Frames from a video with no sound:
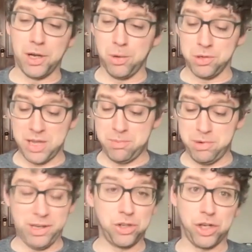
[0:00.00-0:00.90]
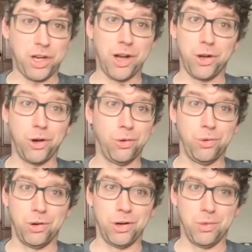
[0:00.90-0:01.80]
was happening in
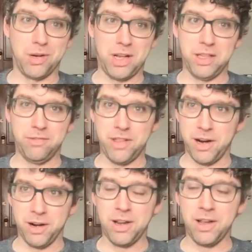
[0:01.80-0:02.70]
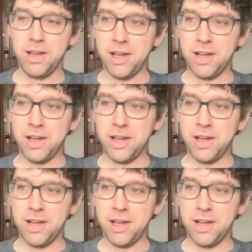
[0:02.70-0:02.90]
Chicago when I lived there.